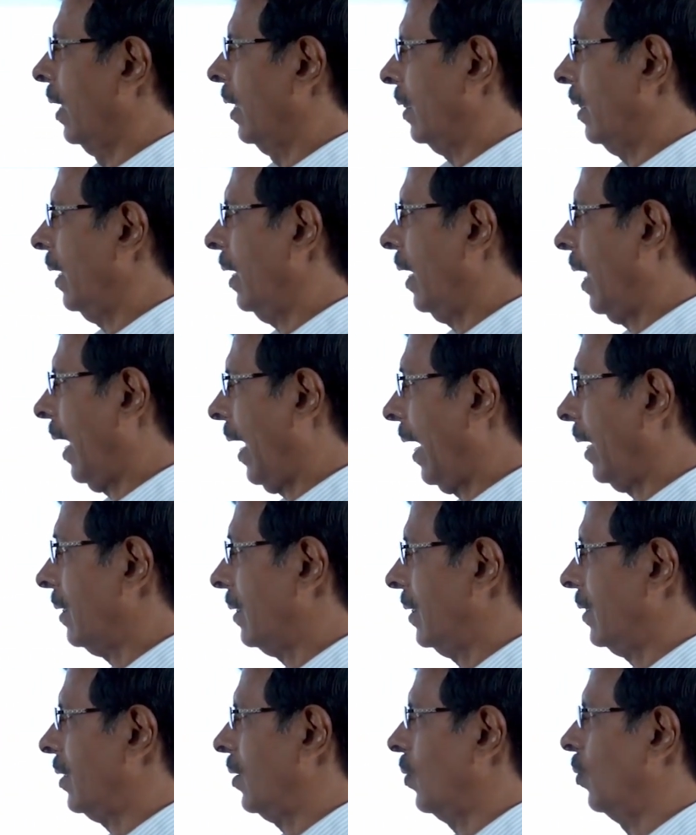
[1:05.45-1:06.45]
Then
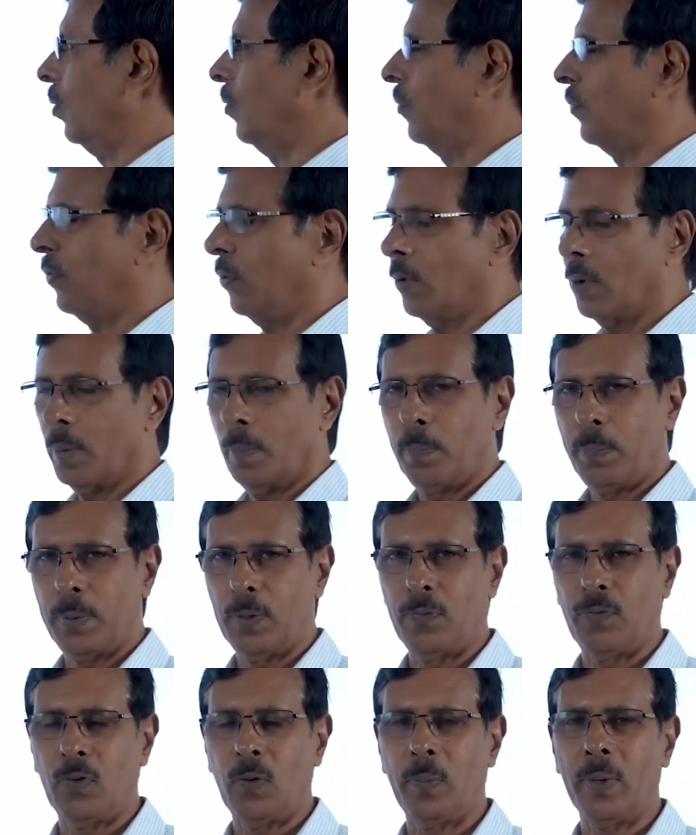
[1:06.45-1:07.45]
access rule for
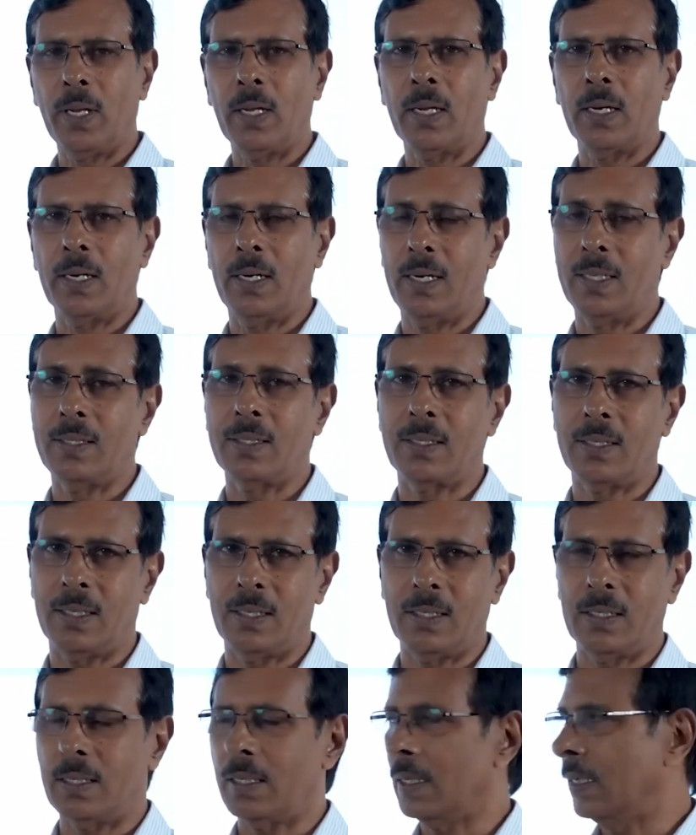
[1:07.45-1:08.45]
performing
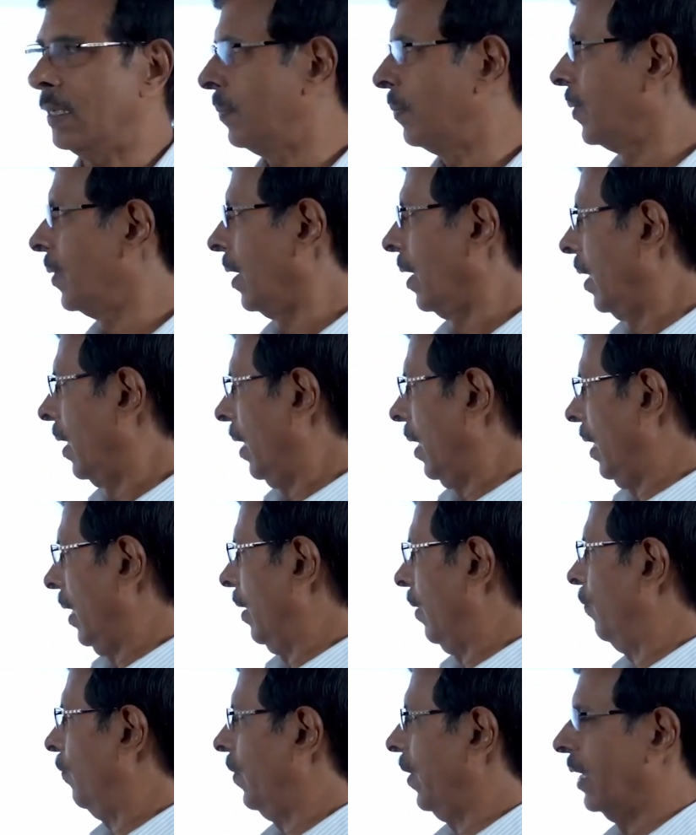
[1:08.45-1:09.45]
distinct
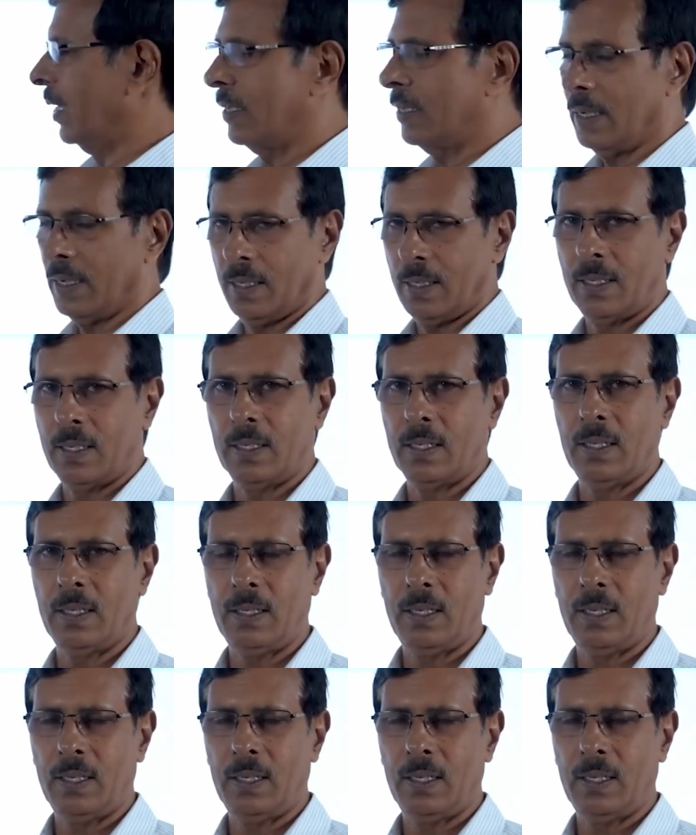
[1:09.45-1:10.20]
functions.